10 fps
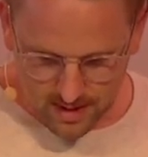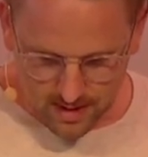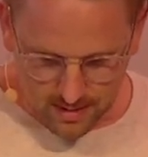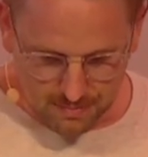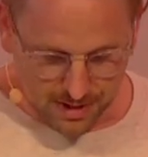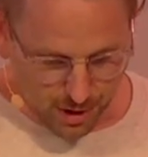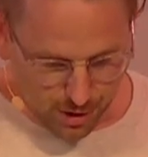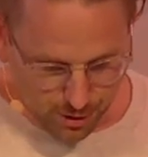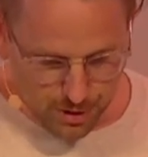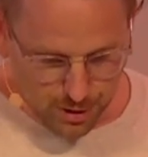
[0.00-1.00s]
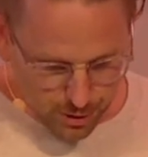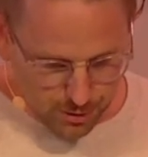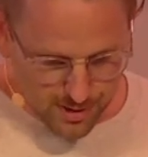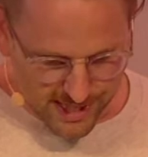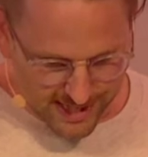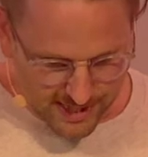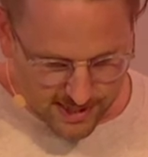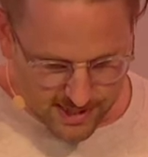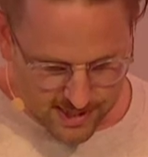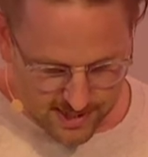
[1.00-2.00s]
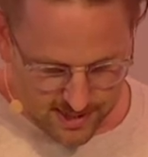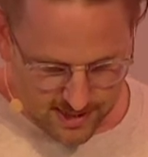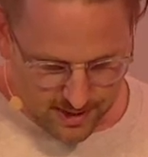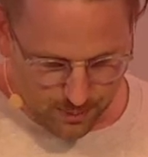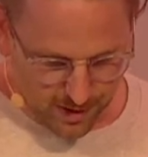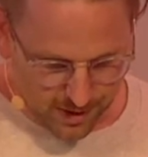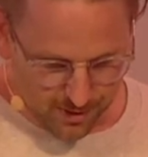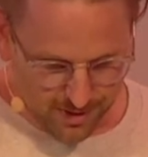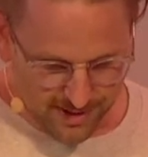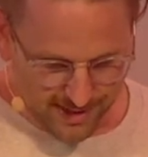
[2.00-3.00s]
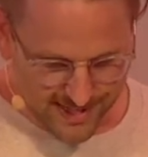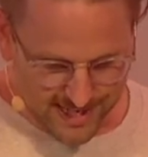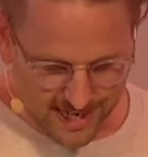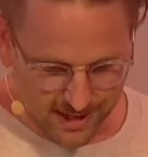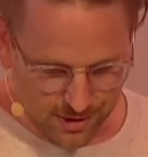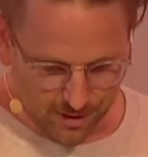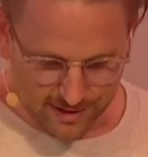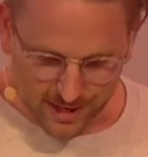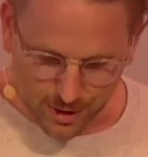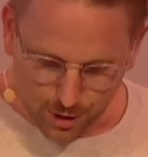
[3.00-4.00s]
But the good news is, 1 Corinthians 10:3, that no